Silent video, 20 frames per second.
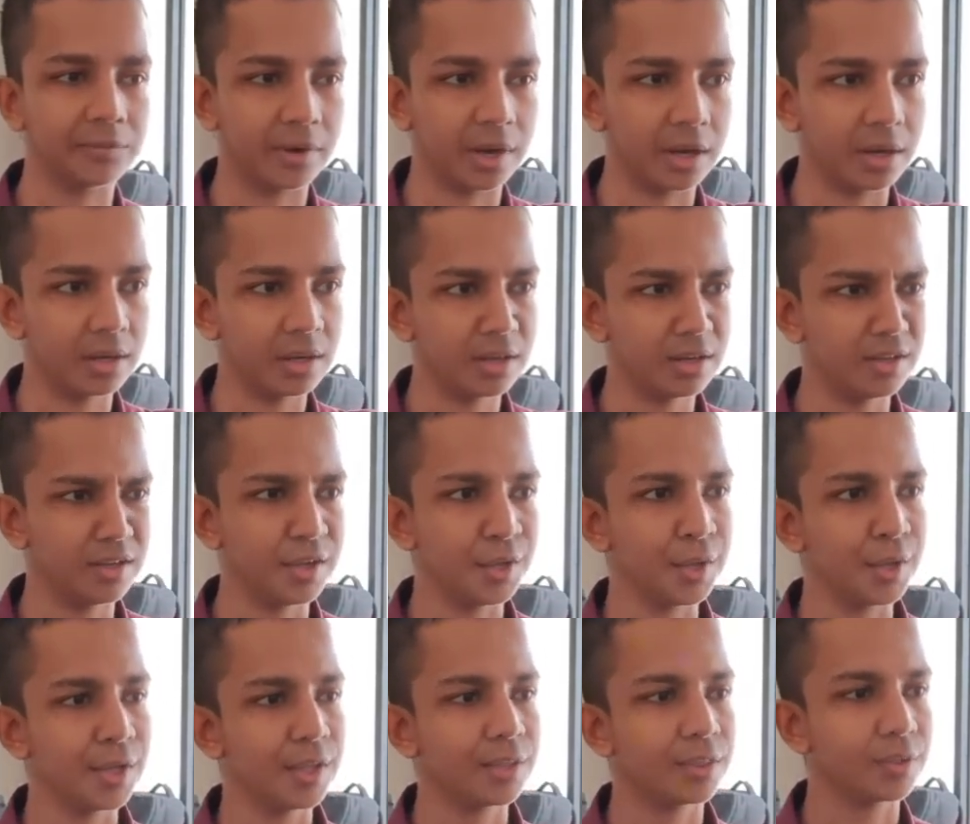Canva.
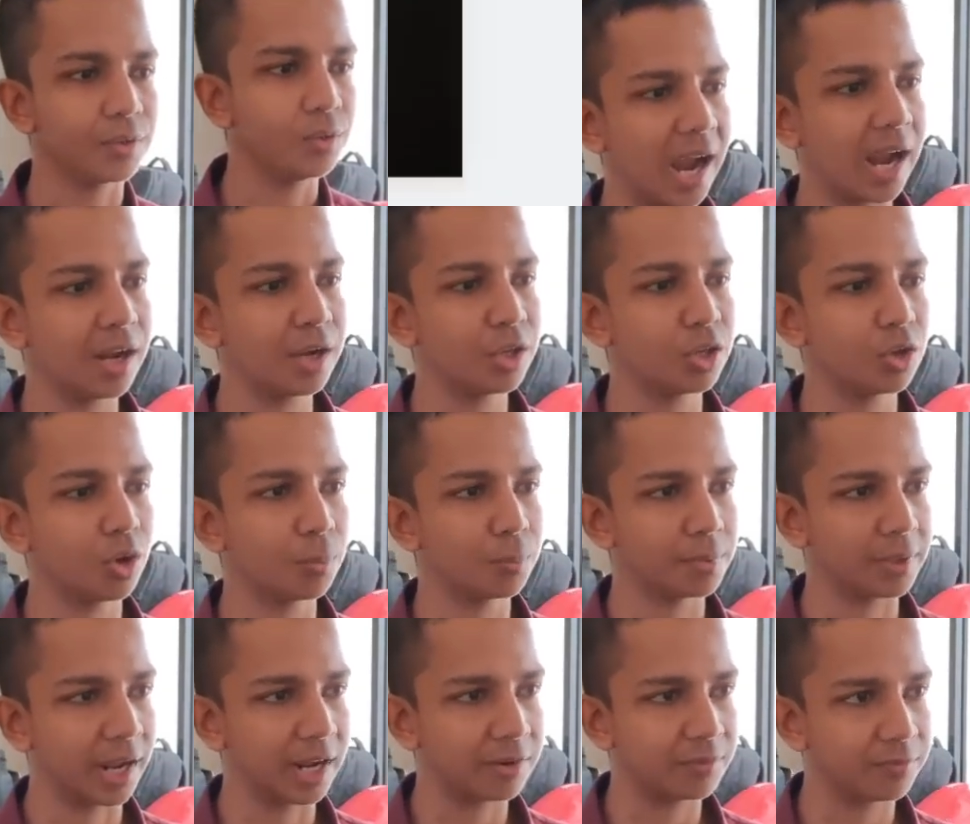To add
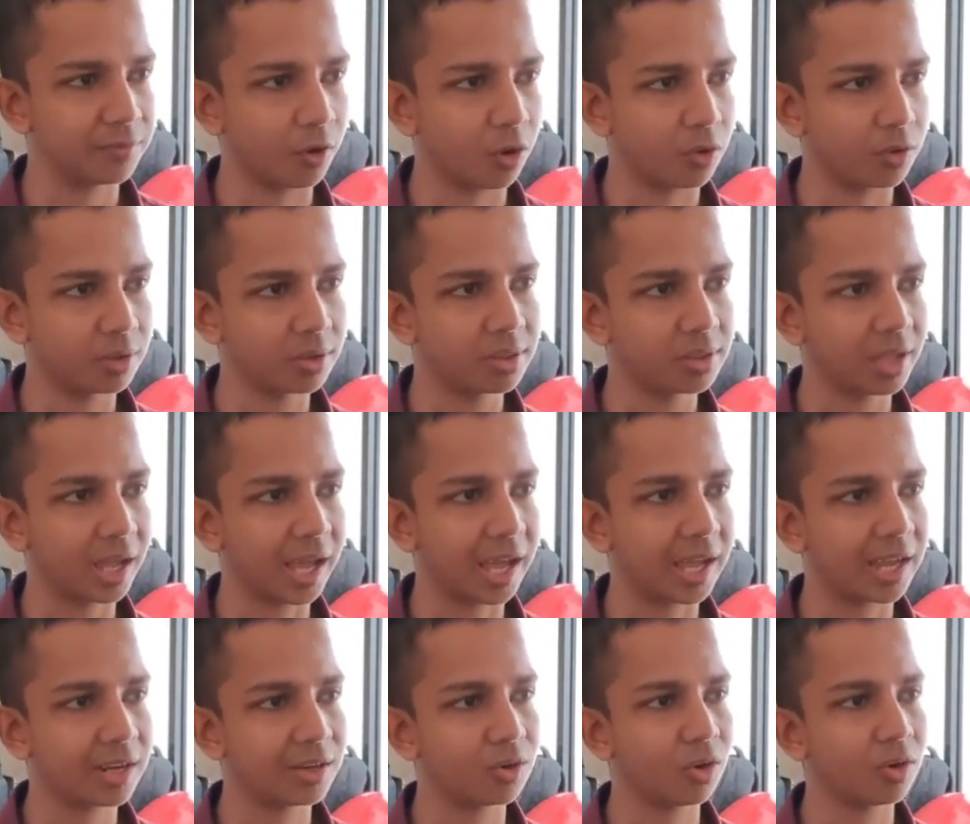your brand fonts
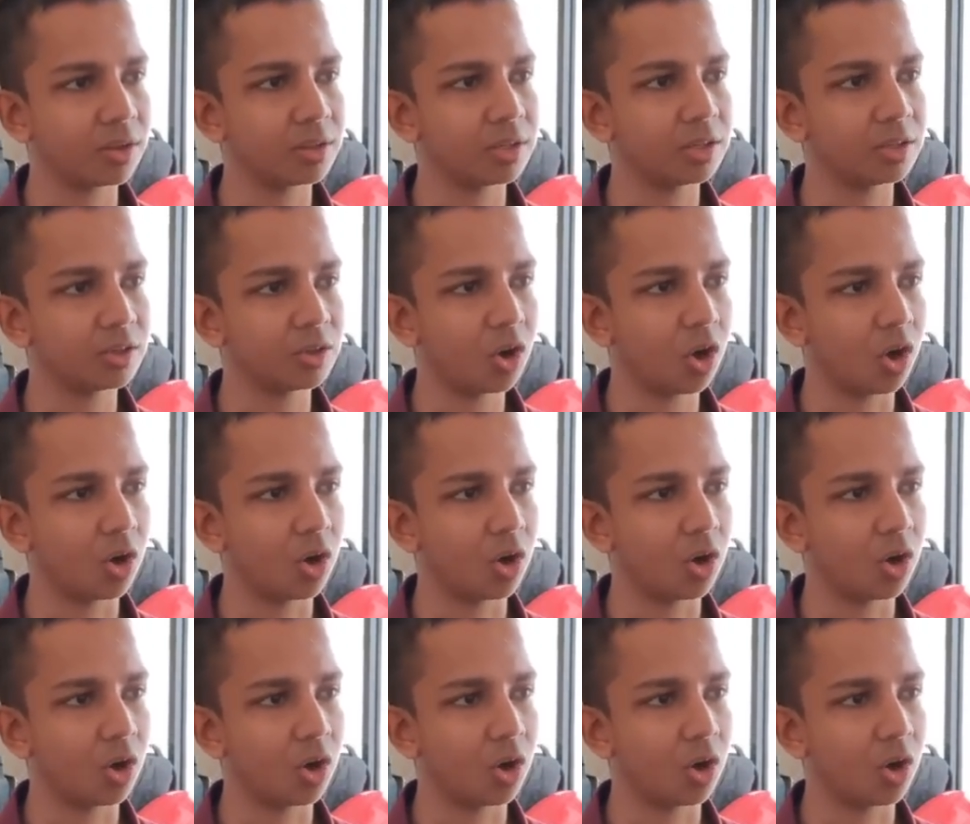and on the